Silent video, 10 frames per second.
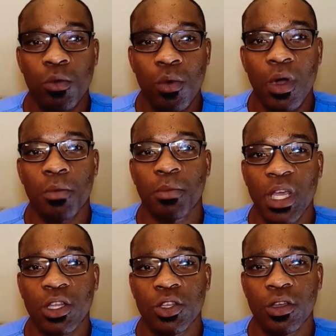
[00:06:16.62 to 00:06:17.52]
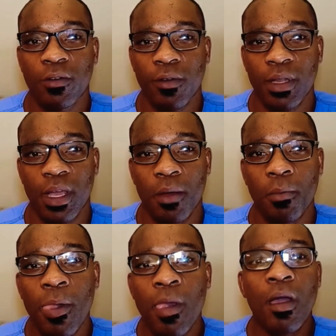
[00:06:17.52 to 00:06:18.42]
want me to do for them
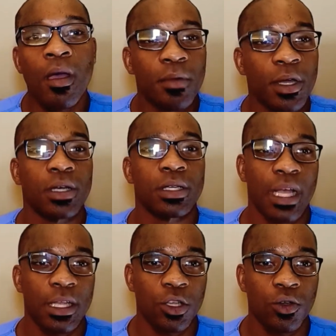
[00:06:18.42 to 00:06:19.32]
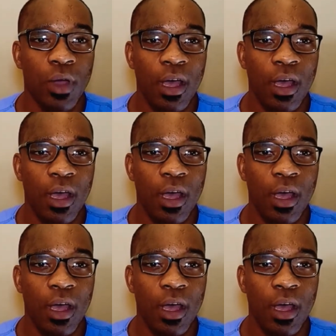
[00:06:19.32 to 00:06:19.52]
because I do have a